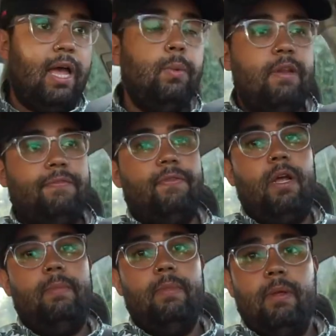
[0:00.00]
I went
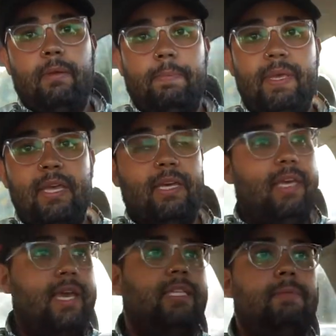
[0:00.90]
from being a
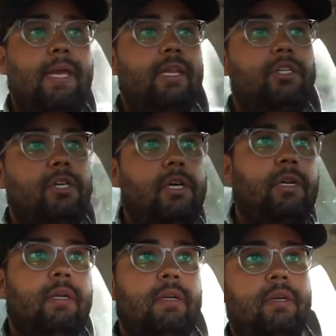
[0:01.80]
case
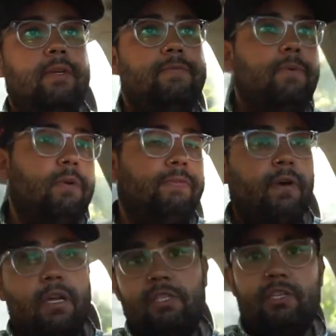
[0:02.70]
manager for
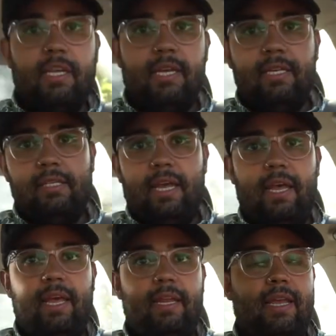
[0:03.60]
foster kids
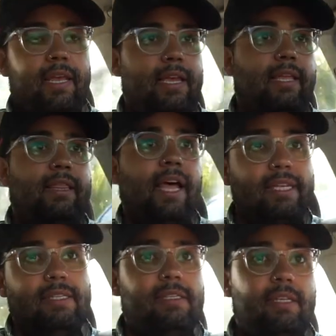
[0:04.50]
and a
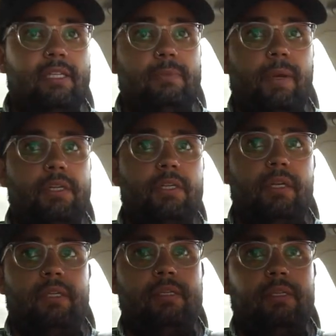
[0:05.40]
licensing
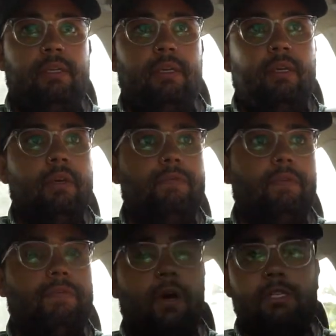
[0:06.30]
specialist
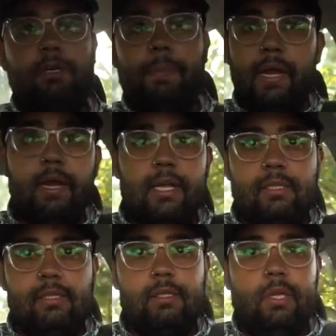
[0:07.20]
for foster
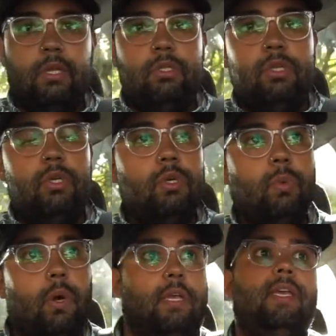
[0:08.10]
parents to
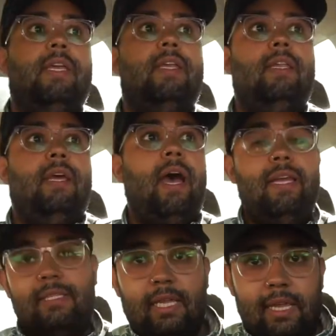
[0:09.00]
working in
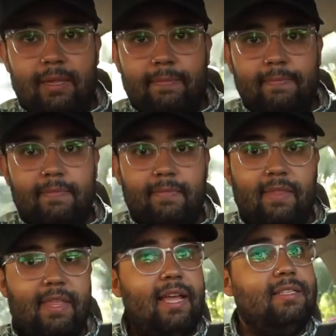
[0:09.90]
IT.
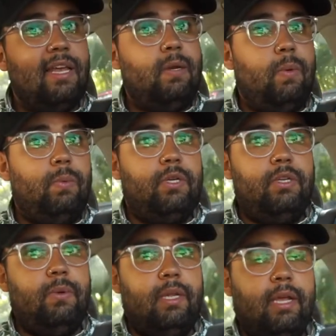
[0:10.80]
And that's kind of what we're
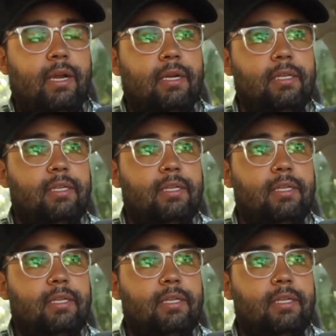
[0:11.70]
doing here.